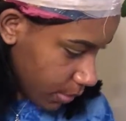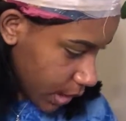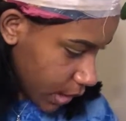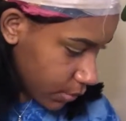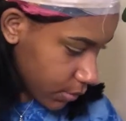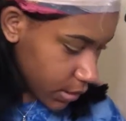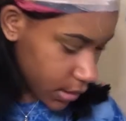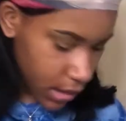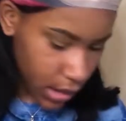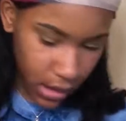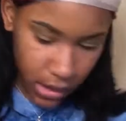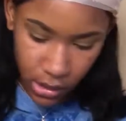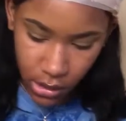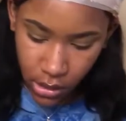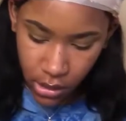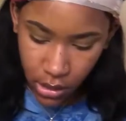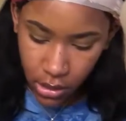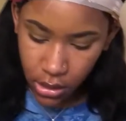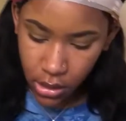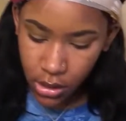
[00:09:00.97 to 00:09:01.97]
was
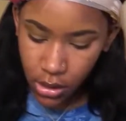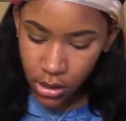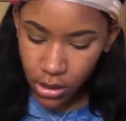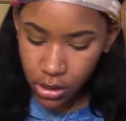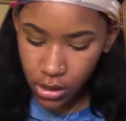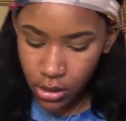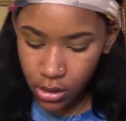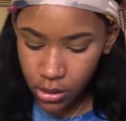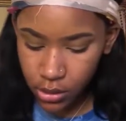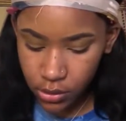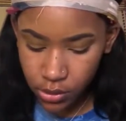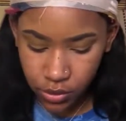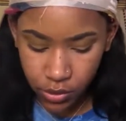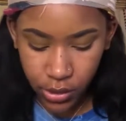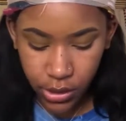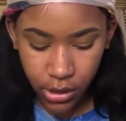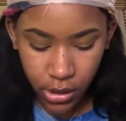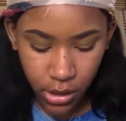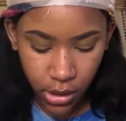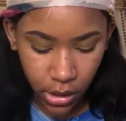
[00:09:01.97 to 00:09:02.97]
like
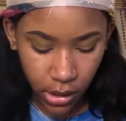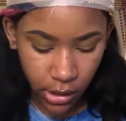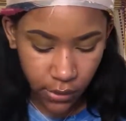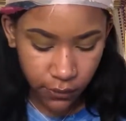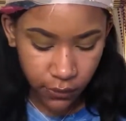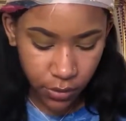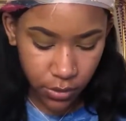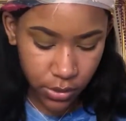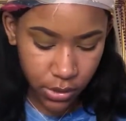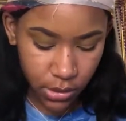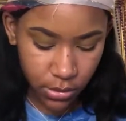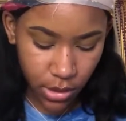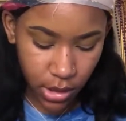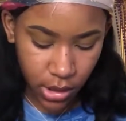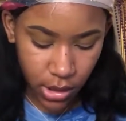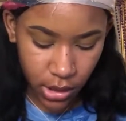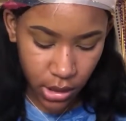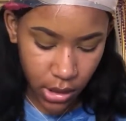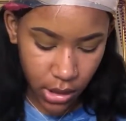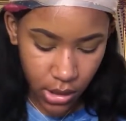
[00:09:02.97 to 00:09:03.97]
triggered and confused about
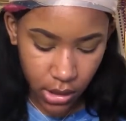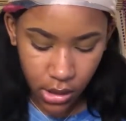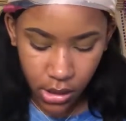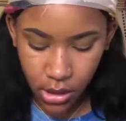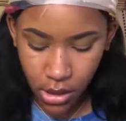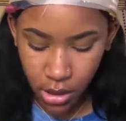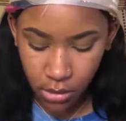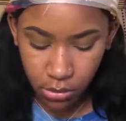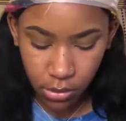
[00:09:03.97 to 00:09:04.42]
it. Like, I